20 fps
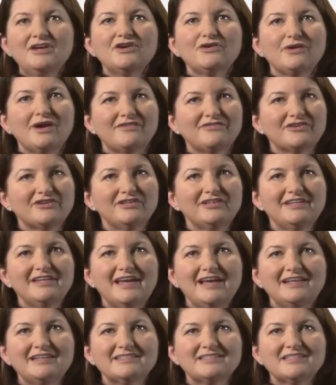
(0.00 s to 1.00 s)
Graphical
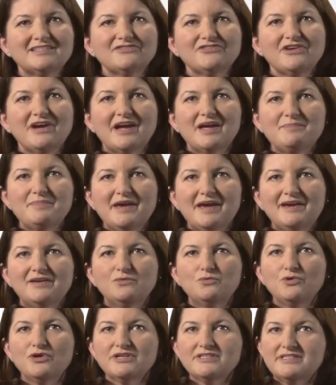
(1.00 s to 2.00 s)
Analysis for iPad
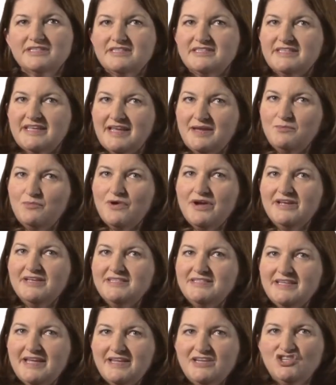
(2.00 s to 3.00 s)
works the same way
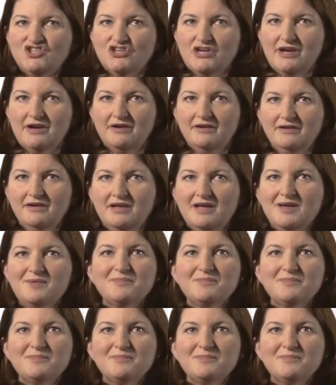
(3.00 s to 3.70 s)
as Data Share,